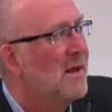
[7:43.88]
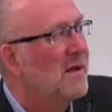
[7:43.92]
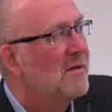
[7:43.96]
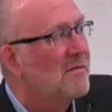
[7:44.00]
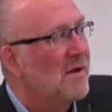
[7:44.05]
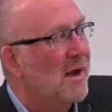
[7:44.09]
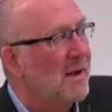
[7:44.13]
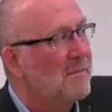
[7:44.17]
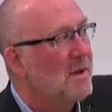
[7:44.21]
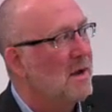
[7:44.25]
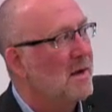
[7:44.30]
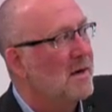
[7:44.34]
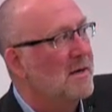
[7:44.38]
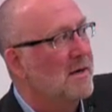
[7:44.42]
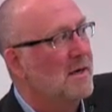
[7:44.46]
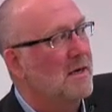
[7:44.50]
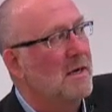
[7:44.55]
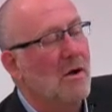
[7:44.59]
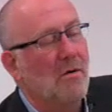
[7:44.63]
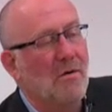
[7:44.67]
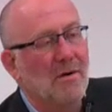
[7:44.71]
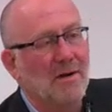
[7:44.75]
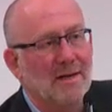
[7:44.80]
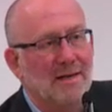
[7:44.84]
I'm not going to
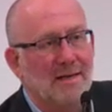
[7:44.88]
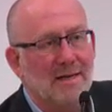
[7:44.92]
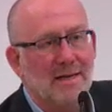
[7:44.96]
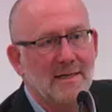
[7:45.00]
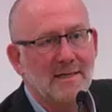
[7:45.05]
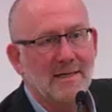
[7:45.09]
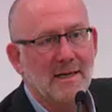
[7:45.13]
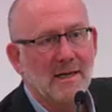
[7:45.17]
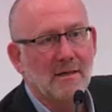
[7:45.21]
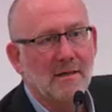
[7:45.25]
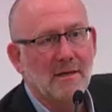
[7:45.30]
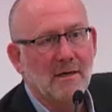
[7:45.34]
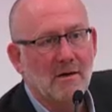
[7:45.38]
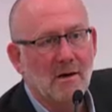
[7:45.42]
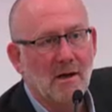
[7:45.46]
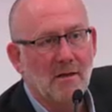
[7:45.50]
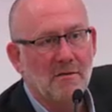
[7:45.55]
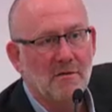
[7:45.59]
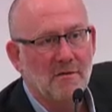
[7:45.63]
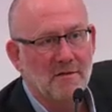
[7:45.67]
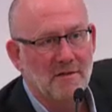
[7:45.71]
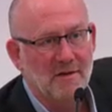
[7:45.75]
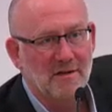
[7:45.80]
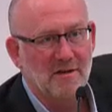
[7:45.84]
go into detail here
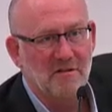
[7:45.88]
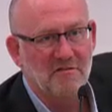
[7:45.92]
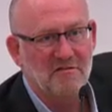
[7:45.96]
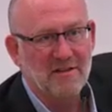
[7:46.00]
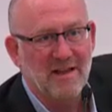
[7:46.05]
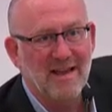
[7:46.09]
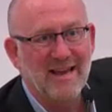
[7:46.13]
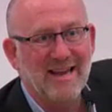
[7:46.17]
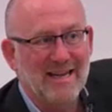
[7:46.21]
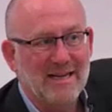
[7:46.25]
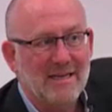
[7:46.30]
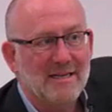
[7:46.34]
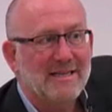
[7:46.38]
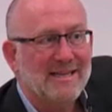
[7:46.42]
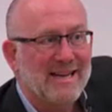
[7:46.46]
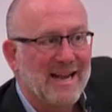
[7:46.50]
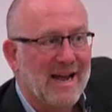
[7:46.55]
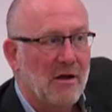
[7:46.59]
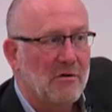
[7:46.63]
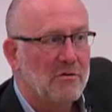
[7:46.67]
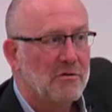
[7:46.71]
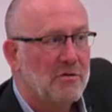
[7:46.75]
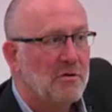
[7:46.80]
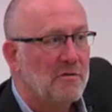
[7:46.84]
other than to say in
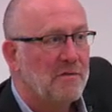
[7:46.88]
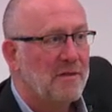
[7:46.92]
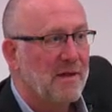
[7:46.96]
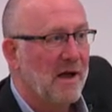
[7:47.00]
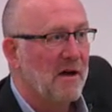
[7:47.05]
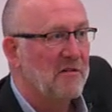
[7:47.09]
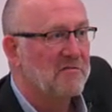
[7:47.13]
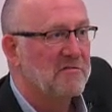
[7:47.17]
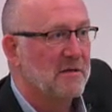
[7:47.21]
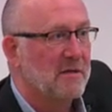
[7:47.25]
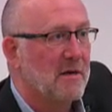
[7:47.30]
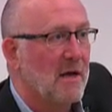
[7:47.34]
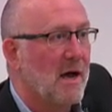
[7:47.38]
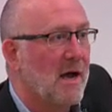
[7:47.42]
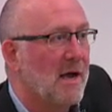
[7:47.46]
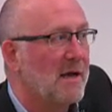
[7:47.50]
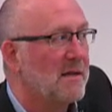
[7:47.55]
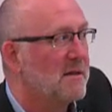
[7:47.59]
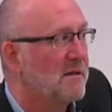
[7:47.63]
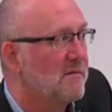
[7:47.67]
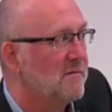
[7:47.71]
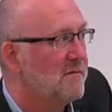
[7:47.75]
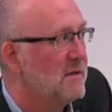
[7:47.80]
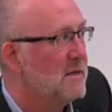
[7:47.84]

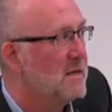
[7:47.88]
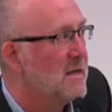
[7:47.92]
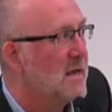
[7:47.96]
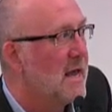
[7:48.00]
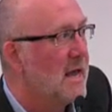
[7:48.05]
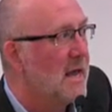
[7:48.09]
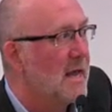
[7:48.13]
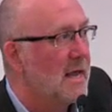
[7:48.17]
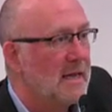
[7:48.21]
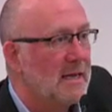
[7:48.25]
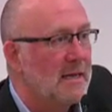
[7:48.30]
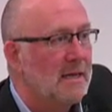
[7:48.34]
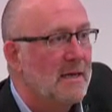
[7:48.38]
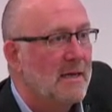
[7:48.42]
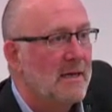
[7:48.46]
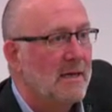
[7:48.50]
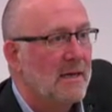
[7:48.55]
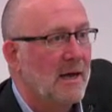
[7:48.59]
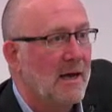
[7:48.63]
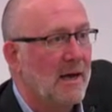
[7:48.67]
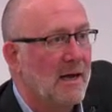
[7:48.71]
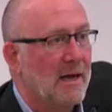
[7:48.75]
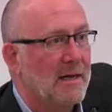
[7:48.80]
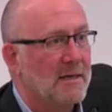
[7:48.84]
2009, the
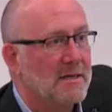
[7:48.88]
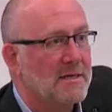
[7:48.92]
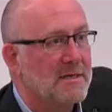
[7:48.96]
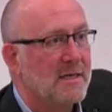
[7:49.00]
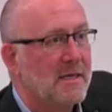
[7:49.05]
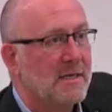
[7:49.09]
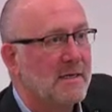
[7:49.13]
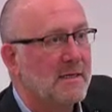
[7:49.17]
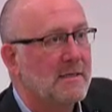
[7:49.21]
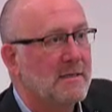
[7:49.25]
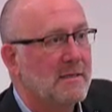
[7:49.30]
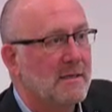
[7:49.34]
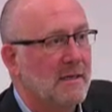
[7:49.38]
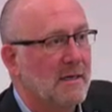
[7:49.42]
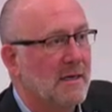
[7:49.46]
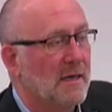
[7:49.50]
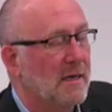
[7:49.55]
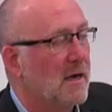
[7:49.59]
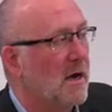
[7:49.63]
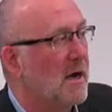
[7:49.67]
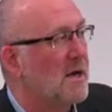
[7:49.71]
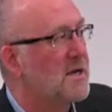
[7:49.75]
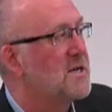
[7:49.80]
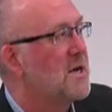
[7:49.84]
VA did
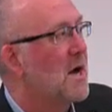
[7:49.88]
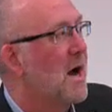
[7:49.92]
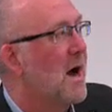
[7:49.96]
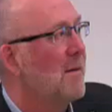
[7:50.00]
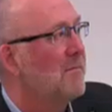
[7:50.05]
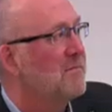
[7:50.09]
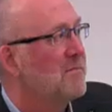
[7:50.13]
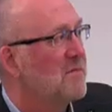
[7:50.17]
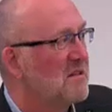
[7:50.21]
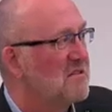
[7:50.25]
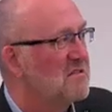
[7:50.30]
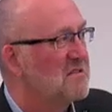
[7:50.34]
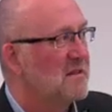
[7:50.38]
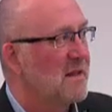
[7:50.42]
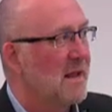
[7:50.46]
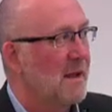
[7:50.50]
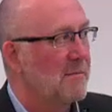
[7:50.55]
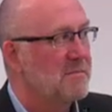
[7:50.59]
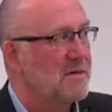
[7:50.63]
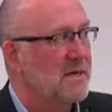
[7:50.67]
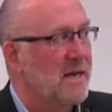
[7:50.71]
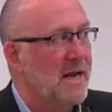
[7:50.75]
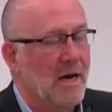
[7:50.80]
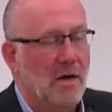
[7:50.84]
adopt this
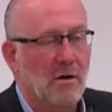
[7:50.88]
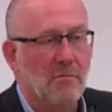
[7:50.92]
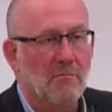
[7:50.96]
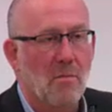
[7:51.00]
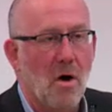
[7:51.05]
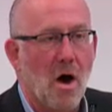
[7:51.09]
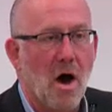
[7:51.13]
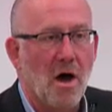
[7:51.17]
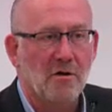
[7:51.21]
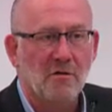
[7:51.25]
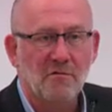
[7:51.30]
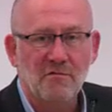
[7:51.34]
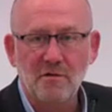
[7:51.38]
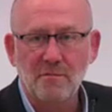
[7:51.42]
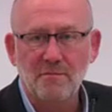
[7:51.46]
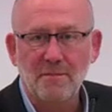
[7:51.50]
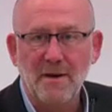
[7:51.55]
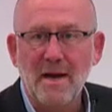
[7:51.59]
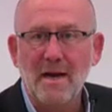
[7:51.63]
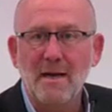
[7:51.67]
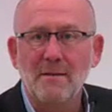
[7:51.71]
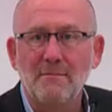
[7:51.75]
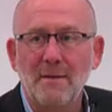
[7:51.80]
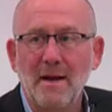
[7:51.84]
stepped care model for
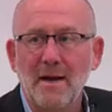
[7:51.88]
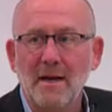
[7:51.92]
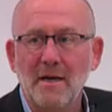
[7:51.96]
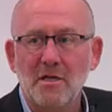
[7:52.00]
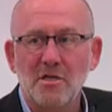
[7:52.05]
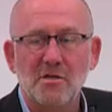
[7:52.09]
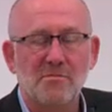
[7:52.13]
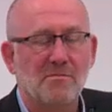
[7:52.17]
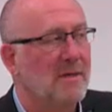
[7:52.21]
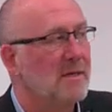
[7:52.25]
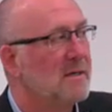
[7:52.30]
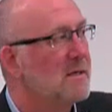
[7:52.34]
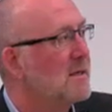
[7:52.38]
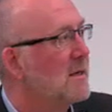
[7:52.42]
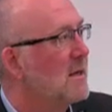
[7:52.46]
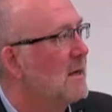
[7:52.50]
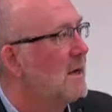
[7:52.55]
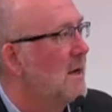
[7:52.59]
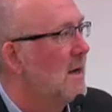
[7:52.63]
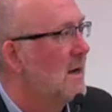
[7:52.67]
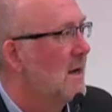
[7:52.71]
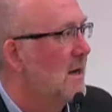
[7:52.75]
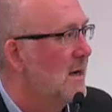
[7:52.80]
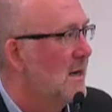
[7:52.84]
pain management.
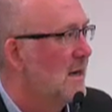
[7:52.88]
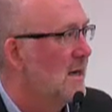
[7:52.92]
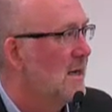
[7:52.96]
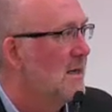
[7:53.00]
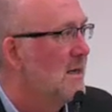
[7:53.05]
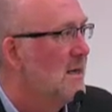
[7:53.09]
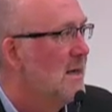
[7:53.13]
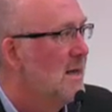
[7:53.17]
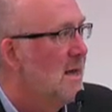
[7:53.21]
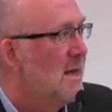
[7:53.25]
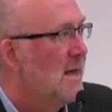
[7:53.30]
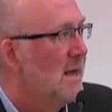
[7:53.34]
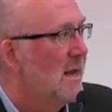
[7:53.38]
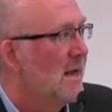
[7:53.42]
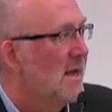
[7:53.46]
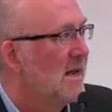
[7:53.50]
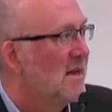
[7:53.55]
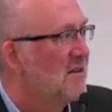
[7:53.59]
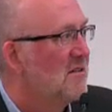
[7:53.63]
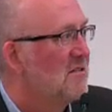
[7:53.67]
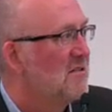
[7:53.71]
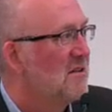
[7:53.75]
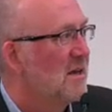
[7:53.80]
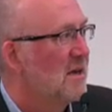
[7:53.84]

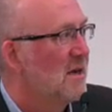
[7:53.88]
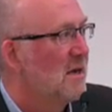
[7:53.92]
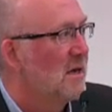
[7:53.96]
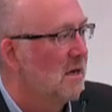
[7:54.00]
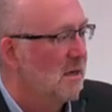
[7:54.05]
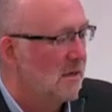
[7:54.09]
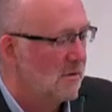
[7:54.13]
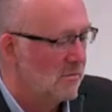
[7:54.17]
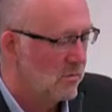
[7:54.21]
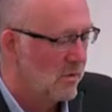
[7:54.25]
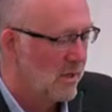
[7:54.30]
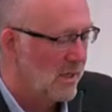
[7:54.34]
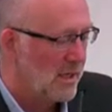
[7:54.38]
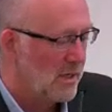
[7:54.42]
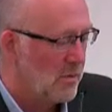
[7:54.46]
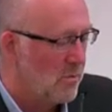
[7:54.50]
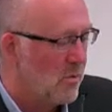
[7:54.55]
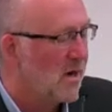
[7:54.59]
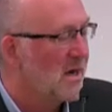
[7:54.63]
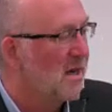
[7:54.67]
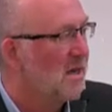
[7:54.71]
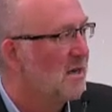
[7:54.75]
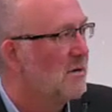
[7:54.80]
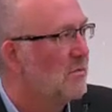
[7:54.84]
And really
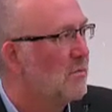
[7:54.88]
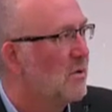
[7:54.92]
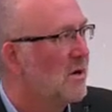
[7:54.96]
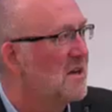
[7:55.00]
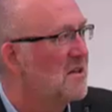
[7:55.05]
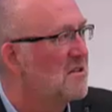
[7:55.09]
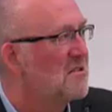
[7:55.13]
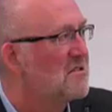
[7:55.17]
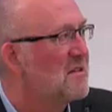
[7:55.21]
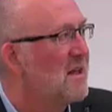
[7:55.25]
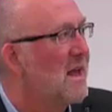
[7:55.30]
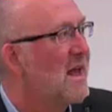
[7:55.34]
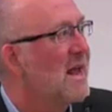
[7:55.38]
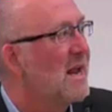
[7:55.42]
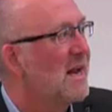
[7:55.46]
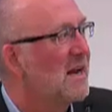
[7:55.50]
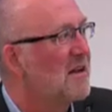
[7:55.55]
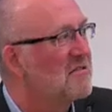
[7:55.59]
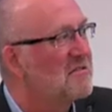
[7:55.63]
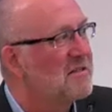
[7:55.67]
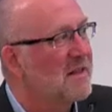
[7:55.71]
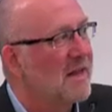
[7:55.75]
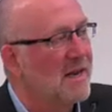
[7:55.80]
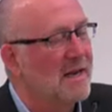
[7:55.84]
what it's saying
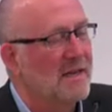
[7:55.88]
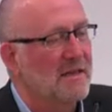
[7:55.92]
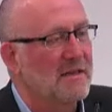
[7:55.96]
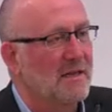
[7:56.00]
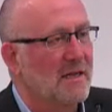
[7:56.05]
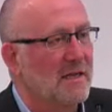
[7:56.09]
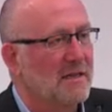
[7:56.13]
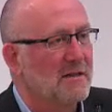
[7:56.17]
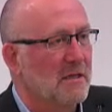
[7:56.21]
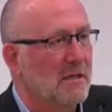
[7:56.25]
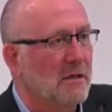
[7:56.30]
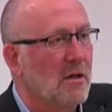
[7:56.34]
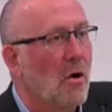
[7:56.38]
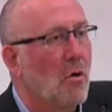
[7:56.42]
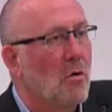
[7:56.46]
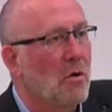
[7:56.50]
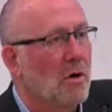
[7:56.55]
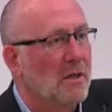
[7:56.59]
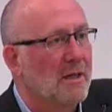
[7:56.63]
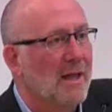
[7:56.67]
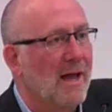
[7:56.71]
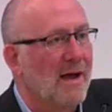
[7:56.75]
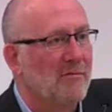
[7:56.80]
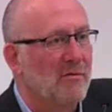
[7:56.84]
is that at the
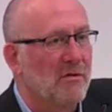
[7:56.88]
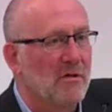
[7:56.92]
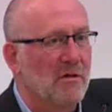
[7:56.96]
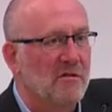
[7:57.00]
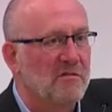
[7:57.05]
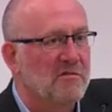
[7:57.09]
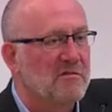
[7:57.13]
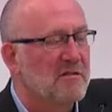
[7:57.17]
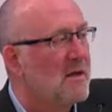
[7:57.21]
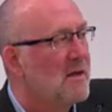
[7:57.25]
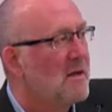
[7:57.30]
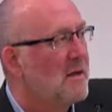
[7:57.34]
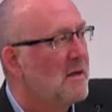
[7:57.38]
lower levels,